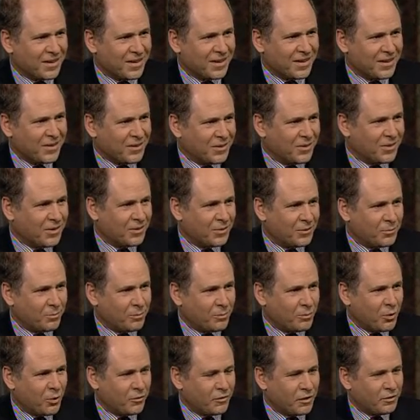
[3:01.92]
that is is
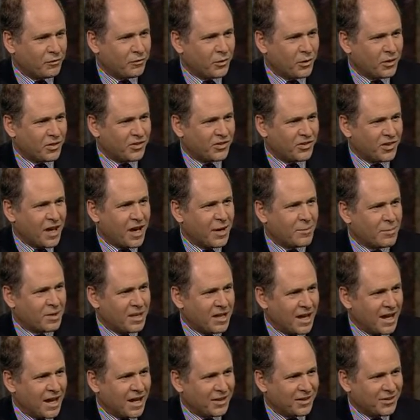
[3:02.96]
perfect for
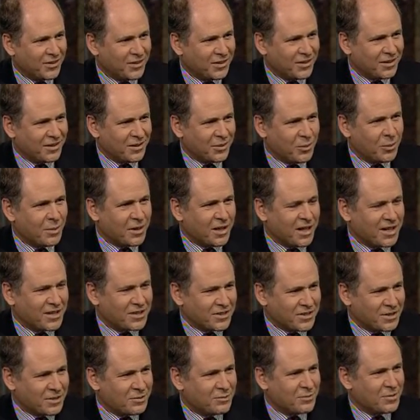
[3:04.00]
insomniacs that nobody
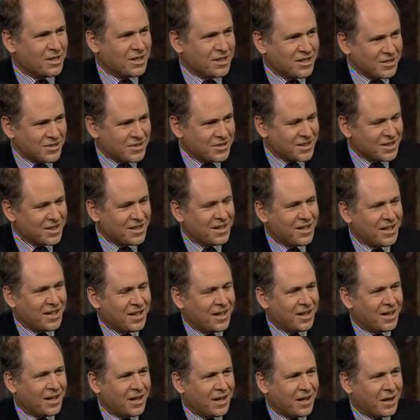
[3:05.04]
actually reads.
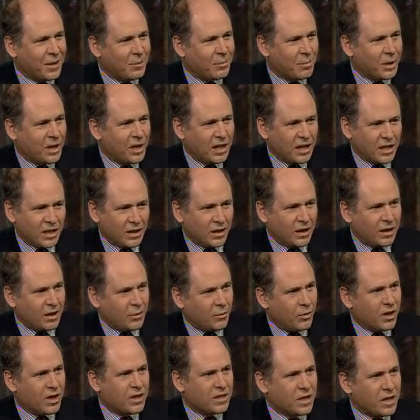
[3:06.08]
Um, but it, it,
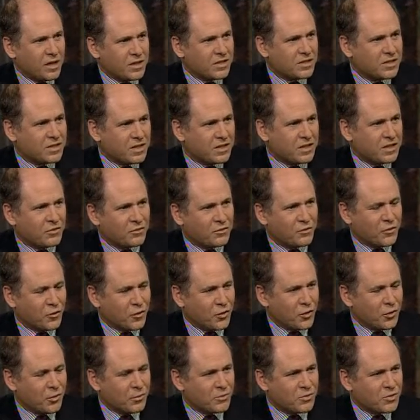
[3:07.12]
what it does is it
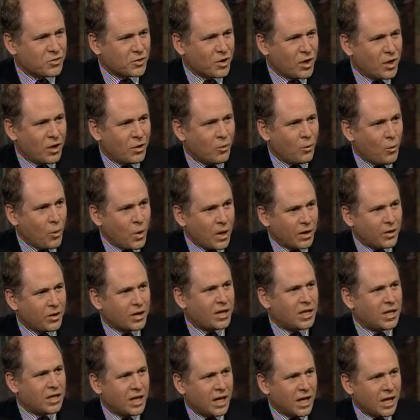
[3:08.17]
confirms uh, where
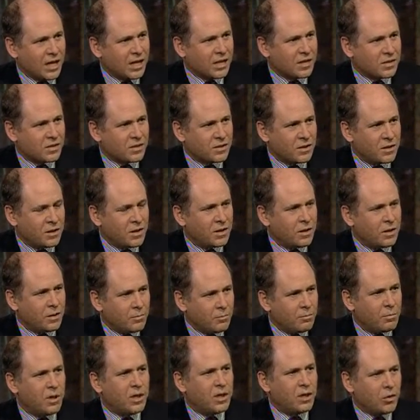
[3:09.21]
he has
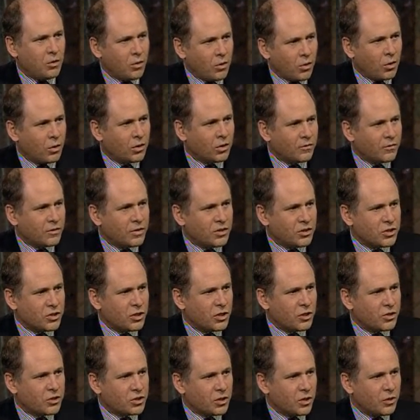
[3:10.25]
been all of these
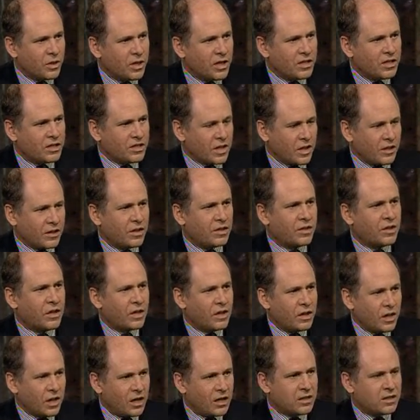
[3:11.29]
years. You know, he said that
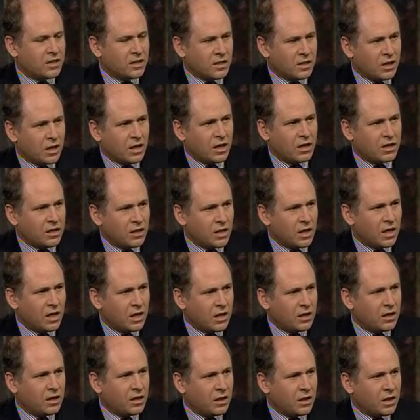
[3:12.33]
that
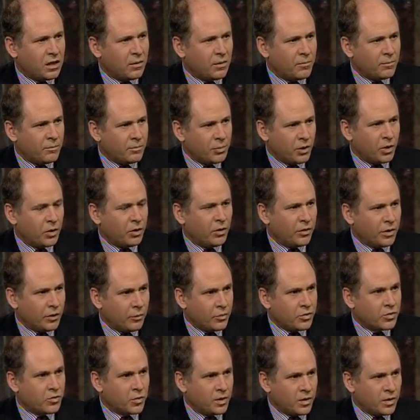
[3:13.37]
1999 uh, bill that
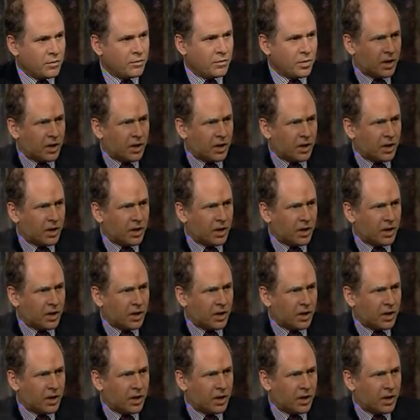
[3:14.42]
was written